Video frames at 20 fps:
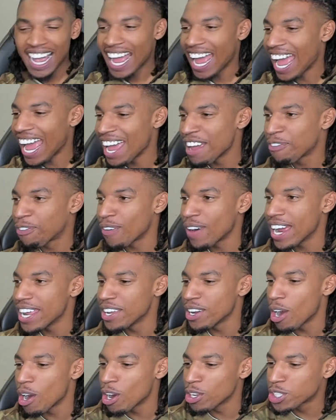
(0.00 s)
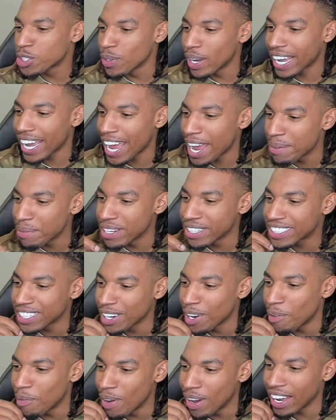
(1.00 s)
Hey, Fred, you gonna go to a game this
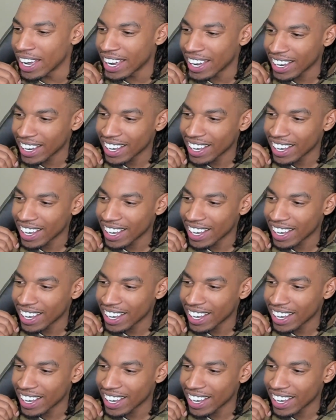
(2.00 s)
year or what?